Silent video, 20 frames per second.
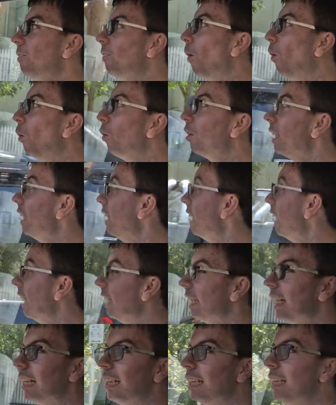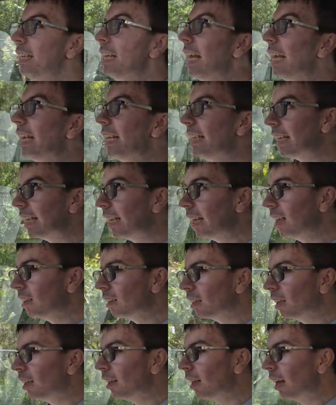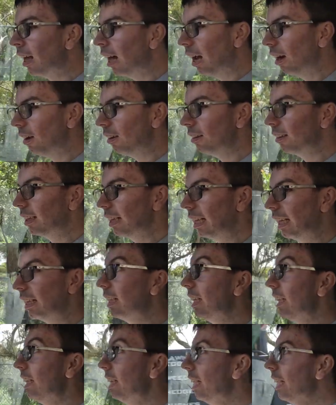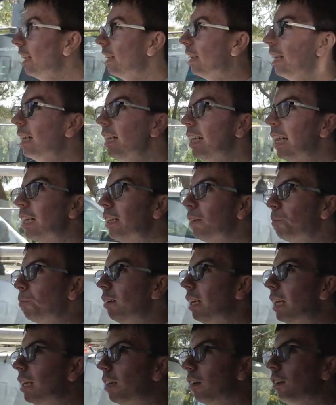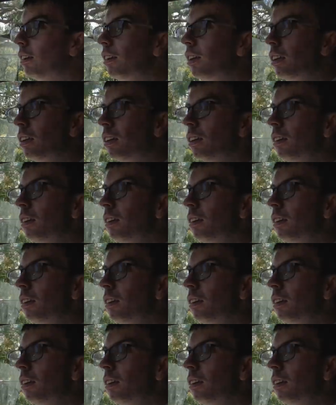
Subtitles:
XC40 nearly did it. Alongside the XC60, that's pretty good.